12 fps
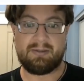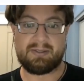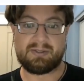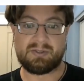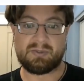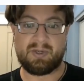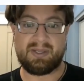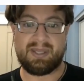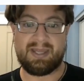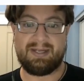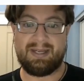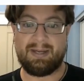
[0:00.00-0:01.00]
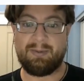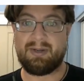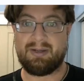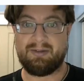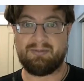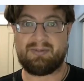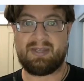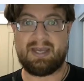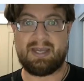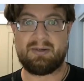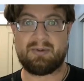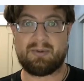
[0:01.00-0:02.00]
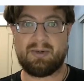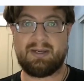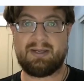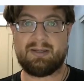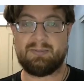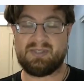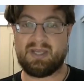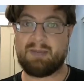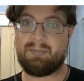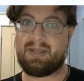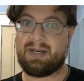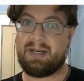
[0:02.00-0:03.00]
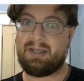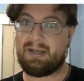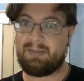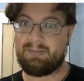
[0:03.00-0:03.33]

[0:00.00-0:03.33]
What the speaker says: this is where that out of category comes up that I